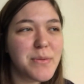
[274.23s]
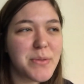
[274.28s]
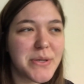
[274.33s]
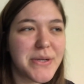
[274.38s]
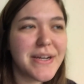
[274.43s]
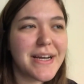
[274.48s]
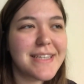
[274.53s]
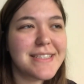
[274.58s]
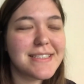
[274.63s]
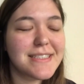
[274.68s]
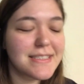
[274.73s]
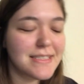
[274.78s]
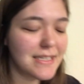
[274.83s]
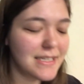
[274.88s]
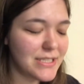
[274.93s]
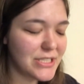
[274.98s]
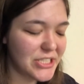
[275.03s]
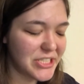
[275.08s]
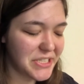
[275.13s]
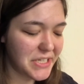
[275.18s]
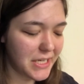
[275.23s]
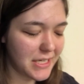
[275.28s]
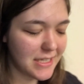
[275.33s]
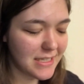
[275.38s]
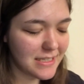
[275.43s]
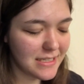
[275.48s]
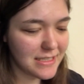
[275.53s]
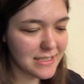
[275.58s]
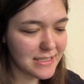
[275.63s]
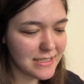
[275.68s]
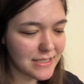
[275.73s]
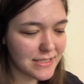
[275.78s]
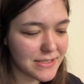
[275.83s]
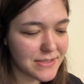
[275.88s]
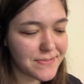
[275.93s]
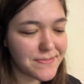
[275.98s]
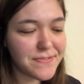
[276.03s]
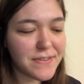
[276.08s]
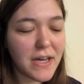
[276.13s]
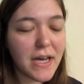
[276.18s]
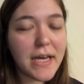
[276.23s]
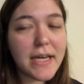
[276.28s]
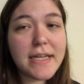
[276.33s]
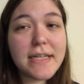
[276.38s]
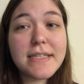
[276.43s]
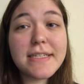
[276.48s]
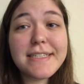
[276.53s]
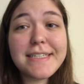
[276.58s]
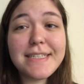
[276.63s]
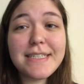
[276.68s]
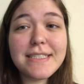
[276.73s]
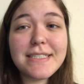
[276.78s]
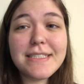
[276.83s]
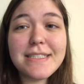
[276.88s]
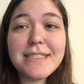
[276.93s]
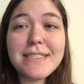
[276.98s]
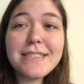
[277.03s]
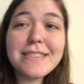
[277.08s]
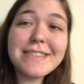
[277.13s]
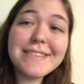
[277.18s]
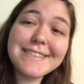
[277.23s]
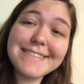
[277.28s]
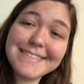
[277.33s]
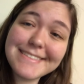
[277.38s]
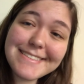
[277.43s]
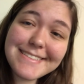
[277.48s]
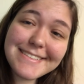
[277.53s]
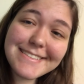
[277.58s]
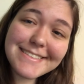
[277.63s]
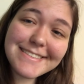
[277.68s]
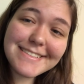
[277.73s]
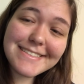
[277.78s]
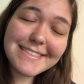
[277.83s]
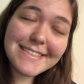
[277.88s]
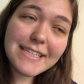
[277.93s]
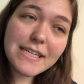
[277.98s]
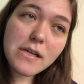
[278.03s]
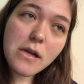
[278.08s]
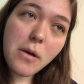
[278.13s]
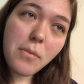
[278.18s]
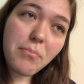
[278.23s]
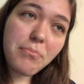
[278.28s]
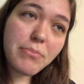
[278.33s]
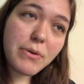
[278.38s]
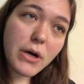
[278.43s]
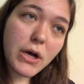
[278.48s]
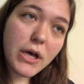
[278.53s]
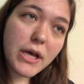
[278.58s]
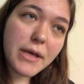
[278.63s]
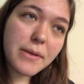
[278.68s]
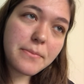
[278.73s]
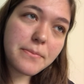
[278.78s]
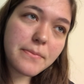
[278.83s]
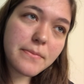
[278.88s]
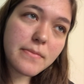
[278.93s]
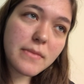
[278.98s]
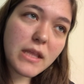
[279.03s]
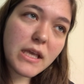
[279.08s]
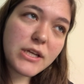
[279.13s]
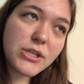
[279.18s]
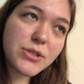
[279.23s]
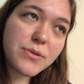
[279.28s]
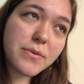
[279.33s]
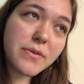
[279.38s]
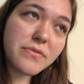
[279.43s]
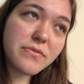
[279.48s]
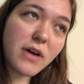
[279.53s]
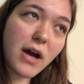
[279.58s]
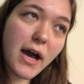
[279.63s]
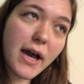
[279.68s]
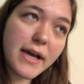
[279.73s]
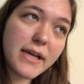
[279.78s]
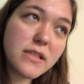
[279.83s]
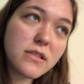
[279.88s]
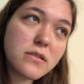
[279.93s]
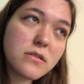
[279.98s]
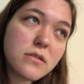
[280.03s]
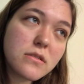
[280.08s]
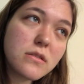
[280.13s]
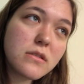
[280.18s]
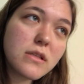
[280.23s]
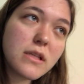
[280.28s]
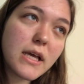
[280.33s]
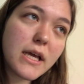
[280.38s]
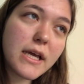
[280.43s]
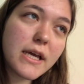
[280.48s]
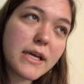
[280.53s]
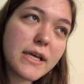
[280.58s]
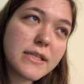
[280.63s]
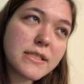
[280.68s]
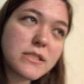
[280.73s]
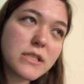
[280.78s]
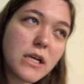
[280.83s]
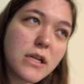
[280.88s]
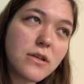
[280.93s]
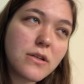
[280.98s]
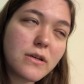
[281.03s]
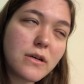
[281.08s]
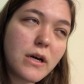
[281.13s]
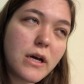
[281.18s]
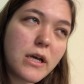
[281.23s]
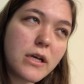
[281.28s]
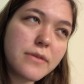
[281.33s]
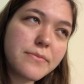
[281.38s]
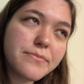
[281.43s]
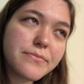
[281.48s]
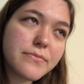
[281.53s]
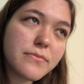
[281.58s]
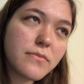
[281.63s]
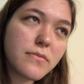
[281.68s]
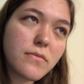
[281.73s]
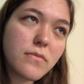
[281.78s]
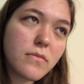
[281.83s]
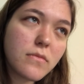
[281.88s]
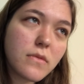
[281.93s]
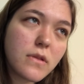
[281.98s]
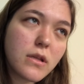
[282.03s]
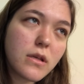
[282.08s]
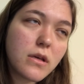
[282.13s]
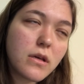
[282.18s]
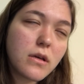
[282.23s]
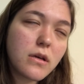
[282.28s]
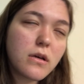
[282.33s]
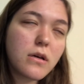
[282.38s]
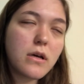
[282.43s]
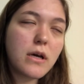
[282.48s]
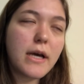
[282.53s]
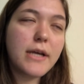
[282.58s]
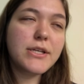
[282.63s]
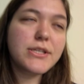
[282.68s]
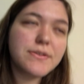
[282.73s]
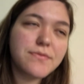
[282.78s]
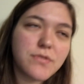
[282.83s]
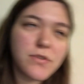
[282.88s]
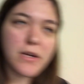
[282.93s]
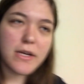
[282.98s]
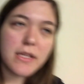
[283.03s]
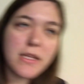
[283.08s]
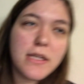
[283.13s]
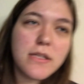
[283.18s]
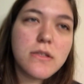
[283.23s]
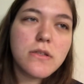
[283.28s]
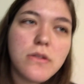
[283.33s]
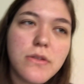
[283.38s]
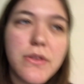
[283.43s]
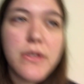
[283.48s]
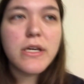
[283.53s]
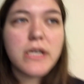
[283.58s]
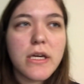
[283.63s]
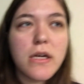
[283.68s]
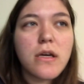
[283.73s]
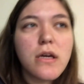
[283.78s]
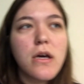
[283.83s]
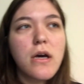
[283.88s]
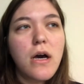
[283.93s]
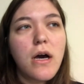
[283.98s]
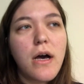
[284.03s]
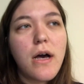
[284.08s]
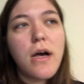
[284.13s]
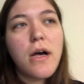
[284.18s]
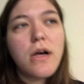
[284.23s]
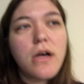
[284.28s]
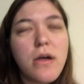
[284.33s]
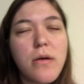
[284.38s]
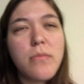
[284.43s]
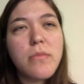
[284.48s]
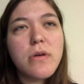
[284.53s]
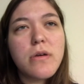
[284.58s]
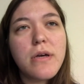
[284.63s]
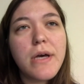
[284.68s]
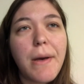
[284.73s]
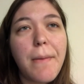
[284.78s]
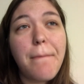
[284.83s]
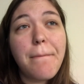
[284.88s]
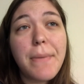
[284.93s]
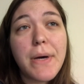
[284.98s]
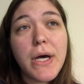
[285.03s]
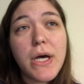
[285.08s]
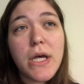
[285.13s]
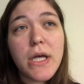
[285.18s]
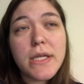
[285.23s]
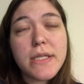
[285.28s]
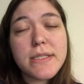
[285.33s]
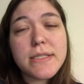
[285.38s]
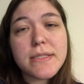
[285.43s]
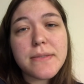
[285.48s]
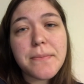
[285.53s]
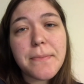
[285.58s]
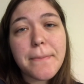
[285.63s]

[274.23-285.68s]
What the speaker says: procrastination at its finest. But it should be fine. Like, it's not a lot. I just have to write, like, a little thing. But I